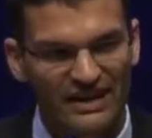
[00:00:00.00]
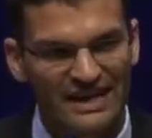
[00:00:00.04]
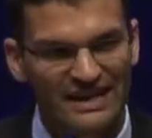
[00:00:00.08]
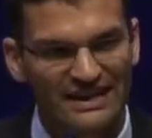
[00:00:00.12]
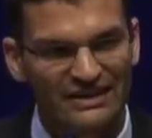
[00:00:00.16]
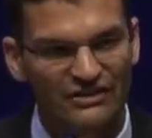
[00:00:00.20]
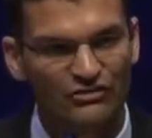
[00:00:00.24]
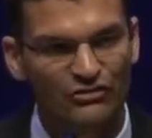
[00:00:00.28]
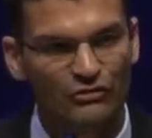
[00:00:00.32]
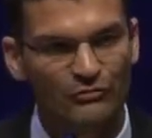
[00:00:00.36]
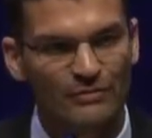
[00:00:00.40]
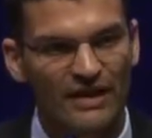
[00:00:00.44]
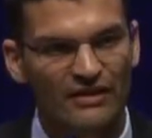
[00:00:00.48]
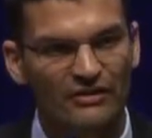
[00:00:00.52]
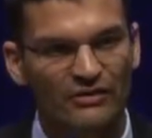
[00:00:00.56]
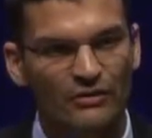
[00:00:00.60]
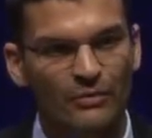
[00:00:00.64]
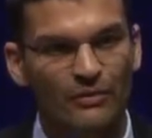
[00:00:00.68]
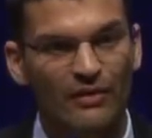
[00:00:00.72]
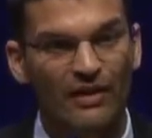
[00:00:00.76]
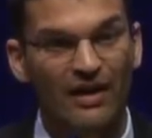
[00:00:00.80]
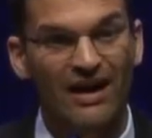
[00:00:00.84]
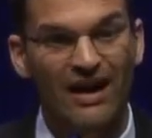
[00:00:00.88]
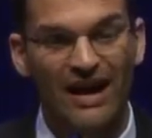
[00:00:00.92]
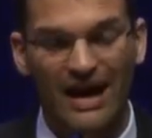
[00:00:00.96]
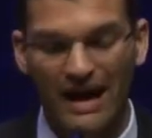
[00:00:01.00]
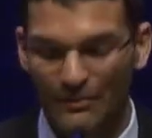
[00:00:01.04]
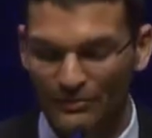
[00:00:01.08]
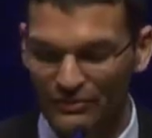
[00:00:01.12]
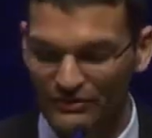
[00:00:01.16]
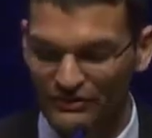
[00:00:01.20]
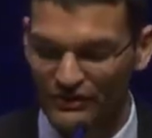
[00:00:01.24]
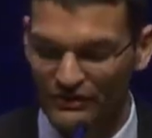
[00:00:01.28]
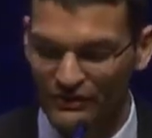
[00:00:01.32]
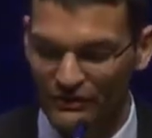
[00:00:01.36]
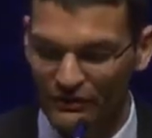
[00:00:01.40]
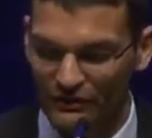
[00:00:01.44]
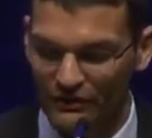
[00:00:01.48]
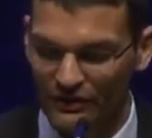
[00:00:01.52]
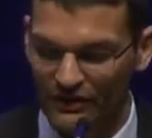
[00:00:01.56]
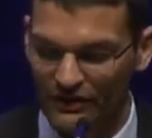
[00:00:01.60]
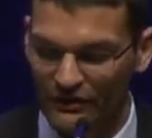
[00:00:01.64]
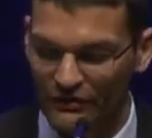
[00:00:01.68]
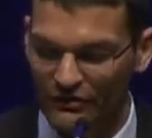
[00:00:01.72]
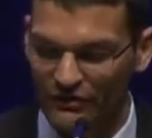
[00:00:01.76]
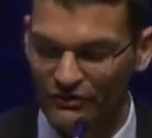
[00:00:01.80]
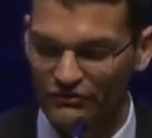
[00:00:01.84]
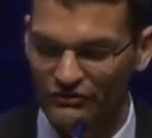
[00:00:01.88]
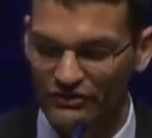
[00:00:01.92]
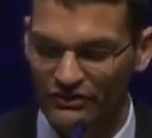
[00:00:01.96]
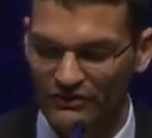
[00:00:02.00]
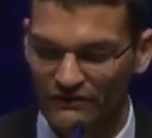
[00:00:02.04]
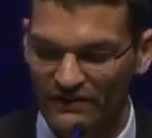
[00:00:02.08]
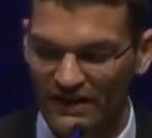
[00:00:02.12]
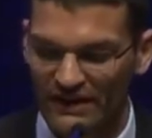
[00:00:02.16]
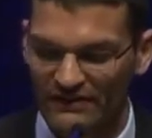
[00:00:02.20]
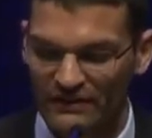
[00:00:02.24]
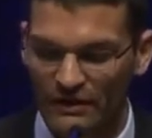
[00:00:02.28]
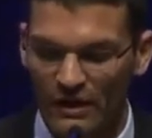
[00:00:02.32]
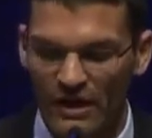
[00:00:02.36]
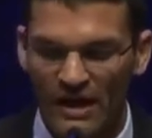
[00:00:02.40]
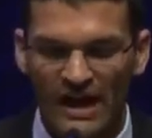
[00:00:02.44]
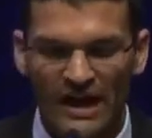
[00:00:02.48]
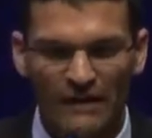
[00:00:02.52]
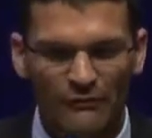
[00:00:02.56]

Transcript: insurmountable obstacle to the Christian faith.